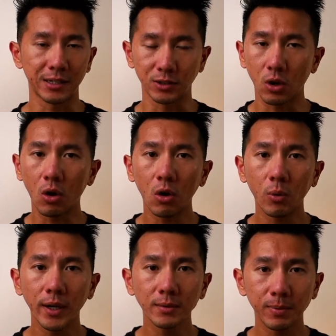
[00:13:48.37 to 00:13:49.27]
There's
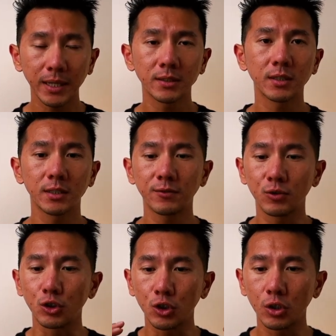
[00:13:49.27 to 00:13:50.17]
always places
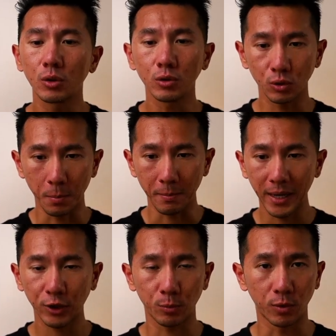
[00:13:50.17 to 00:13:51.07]
for you to
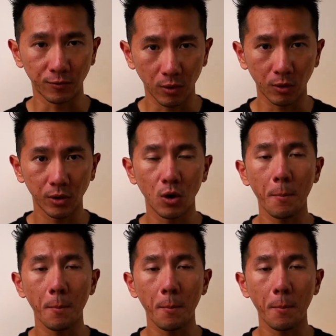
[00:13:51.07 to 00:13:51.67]
make your portfolio,